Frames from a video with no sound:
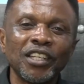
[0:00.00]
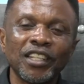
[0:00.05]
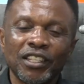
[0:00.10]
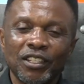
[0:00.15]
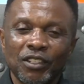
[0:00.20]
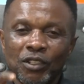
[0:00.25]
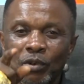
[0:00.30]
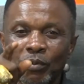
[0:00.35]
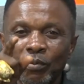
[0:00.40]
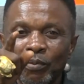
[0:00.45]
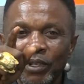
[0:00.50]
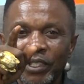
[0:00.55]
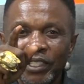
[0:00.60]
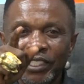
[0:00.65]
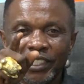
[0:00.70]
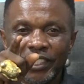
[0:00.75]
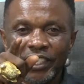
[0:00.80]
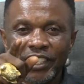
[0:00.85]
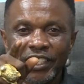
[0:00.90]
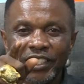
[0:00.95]
Don't be
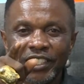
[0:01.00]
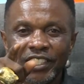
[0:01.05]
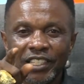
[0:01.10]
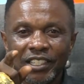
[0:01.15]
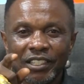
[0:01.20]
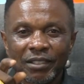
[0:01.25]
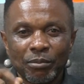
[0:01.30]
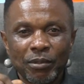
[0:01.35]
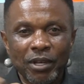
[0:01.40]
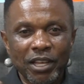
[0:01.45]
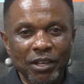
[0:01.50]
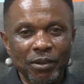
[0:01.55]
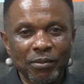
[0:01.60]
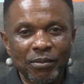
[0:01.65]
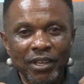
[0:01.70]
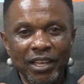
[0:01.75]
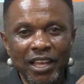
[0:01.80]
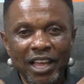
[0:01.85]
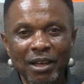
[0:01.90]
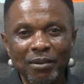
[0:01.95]
stingy, make
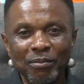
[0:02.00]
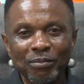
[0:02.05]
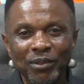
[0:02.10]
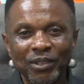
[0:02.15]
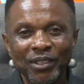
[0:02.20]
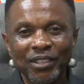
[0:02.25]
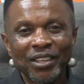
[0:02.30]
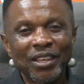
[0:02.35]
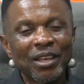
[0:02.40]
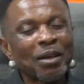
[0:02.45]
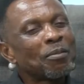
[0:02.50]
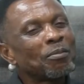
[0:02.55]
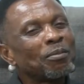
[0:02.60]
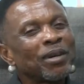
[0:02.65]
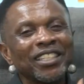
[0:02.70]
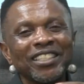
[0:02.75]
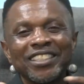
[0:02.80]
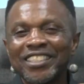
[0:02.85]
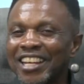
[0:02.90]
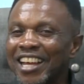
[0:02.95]
me happy,
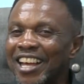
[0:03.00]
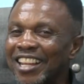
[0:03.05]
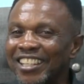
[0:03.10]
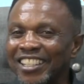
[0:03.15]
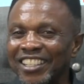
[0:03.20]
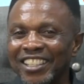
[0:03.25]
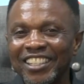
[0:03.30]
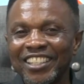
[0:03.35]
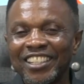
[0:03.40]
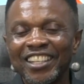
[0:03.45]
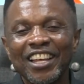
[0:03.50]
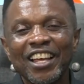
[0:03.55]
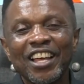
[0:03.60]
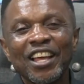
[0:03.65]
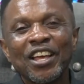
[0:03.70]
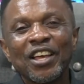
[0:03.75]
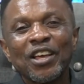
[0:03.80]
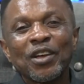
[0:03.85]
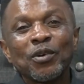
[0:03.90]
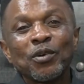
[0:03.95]
my darling.
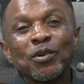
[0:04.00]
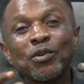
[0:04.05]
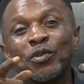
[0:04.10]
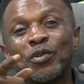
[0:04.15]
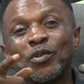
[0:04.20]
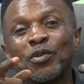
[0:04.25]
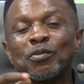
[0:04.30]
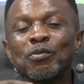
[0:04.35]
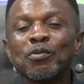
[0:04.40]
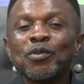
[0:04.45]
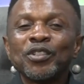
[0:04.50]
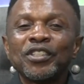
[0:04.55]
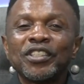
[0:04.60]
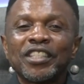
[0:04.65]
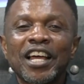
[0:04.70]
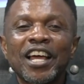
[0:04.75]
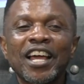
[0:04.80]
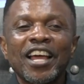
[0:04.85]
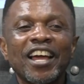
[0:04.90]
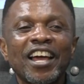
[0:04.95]
Uchu
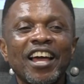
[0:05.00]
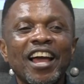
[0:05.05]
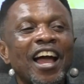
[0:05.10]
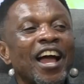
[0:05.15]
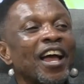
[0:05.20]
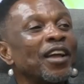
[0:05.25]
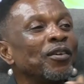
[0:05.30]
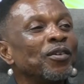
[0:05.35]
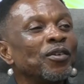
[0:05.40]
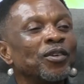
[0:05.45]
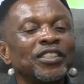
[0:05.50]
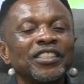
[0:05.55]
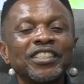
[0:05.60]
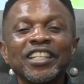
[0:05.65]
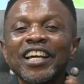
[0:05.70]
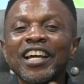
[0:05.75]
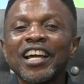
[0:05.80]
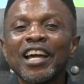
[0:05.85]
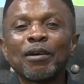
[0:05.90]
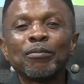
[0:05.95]
muta, I go
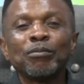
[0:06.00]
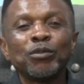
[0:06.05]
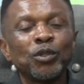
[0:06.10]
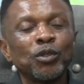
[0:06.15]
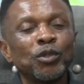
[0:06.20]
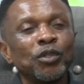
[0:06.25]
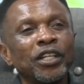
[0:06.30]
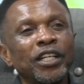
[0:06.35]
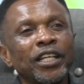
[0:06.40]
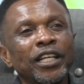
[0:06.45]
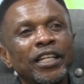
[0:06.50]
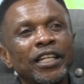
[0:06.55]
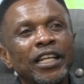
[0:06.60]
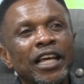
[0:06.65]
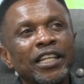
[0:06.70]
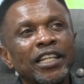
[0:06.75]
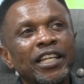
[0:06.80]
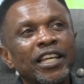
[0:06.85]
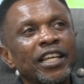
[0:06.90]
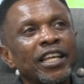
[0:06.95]
take am dole, na
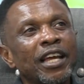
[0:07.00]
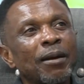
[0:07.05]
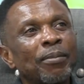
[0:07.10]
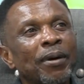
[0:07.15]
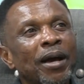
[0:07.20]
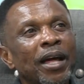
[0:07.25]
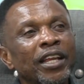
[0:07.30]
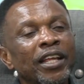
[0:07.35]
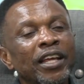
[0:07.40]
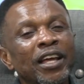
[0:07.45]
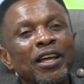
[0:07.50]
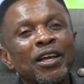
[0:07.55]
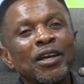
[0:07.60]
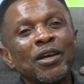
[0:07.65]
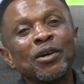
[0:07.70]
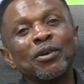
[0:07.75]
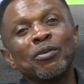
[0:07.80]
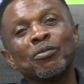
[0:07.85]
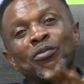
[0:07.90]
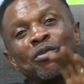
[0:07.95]
dear here, panny.
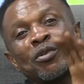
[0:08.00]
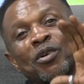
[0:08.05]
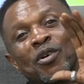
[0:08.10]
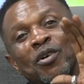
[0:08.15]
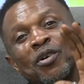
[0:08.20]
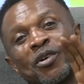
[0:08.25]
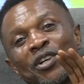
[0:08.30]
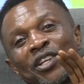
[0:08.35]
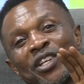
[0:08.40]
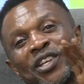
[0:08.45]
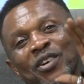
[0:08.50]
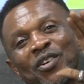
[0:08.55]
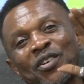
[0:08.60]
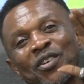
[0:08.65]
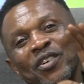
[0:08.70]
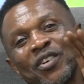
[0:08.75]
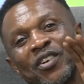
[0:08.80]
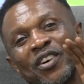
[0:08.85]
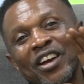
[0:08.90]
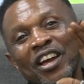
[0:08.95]
Bro,
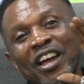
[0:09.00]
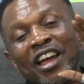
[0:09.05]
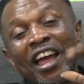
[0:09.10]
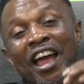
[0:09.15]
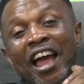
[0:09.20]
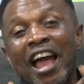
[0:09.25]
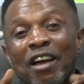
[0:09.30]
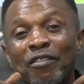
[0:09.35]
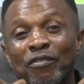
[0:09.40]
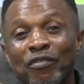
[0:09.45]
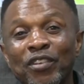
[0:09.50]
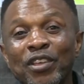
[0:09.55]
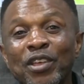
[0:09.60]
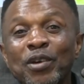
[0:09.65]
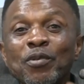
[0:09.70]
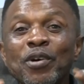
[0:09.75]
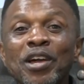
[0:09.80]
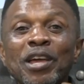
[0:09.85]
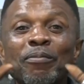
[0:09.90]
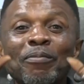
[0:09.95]
yo, I fee
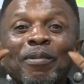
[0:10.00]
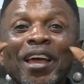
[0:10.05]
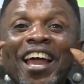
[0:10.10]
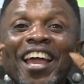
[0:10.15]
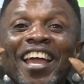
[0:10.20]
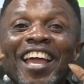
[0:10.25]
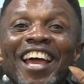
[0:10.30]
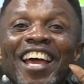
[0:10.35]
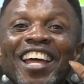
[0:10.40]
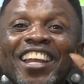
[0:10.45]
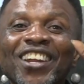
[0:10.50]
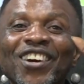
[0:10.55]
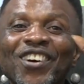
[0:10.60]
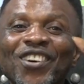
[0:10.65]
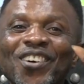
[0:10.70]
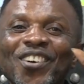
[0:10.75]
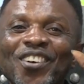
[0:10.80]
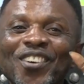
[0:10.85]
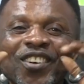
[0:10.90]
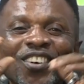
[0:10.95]
we bay a
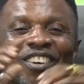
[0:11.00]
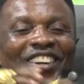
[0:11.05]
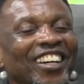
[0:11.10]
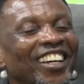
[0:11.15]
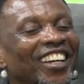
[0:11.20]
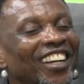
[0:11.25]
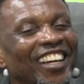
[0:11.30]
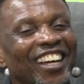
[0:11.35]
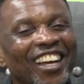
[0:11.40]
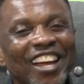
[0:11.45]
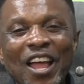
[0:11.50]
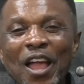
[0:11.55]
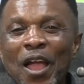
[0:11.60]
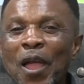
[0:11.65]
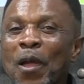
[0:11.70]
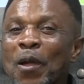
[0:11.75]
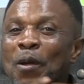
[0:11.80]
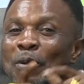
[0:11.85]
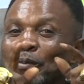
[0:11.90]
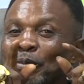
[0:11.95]
do.
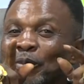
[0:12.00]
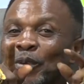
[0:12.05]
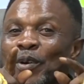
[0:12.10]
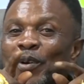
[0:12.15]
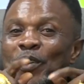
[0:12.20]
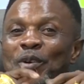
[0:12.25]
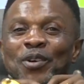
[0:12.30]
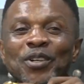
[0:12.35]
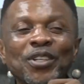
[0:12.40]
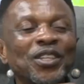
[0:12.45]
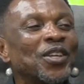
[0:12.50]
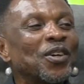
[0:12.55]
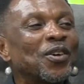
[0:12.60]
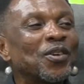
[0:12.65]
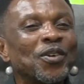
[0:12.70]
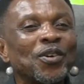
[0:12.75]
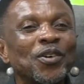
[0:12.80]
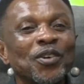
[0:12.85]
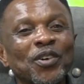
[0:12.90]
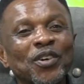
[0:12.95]
Bro,
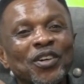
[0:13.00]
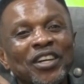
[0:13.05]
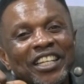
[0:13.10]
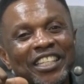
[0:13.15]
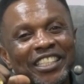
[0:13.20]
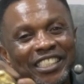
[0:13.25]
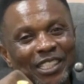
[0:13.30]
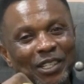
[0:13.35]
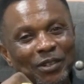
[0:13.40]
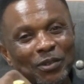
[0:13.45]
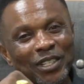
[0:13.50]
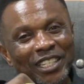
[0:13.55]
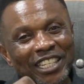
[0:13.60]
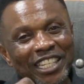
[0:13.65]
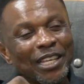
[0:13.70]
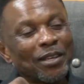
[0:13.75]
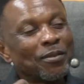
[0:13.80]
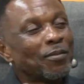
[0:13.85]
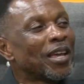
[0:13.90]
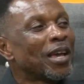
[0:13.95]
yo. So we
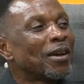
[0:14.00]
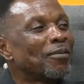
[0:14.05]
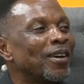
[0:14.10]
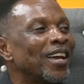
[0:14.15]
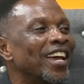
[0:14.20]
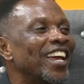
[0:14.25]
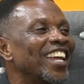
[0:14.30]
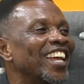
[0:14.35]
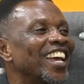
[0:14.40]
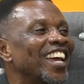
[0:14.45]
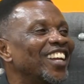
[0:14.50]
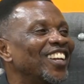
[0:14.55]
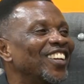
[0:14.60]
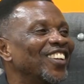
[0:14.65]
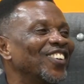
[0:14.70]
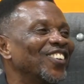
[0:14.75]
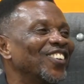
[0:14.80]
did me a bed.